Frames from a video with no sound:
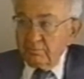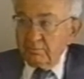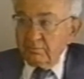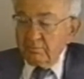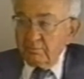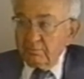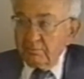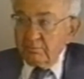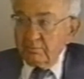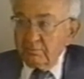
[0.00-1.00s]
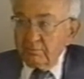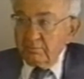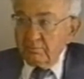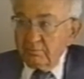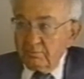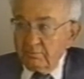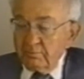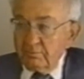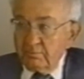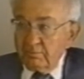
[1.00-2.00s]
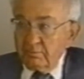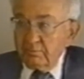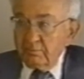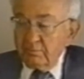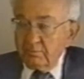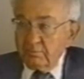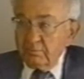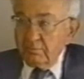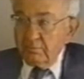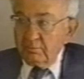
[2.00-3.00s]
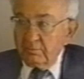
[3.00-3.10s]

and Grant were doing a lot of CLE